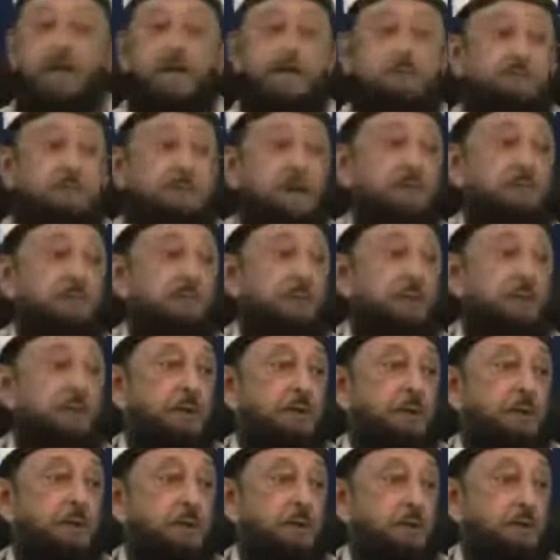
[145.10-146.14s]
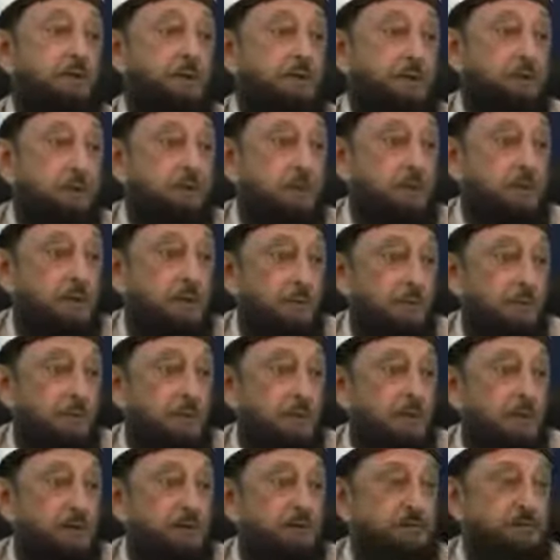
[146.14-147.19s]
I have come to the conclusion that the
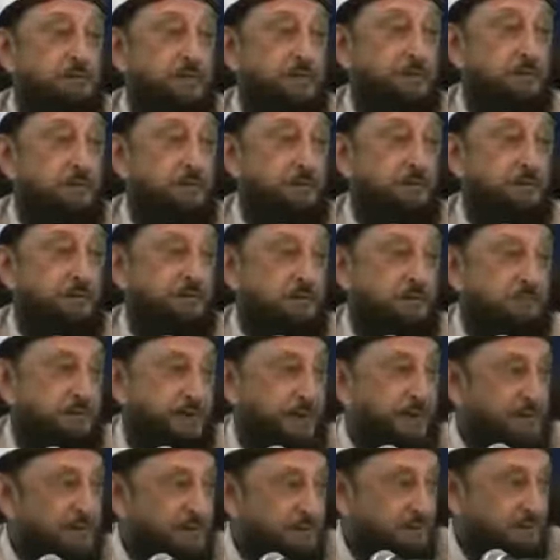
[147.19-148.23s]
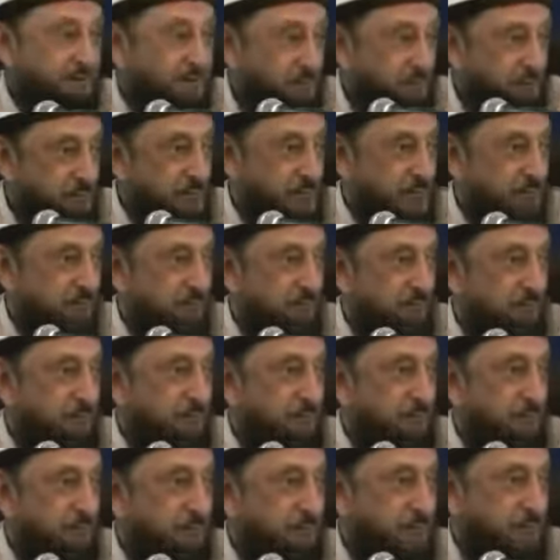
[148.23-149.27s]
modern secular state is the creation
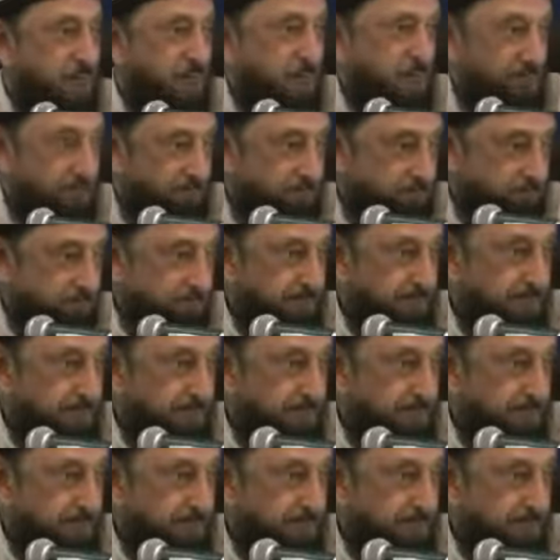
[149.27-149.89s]
of Dajjal.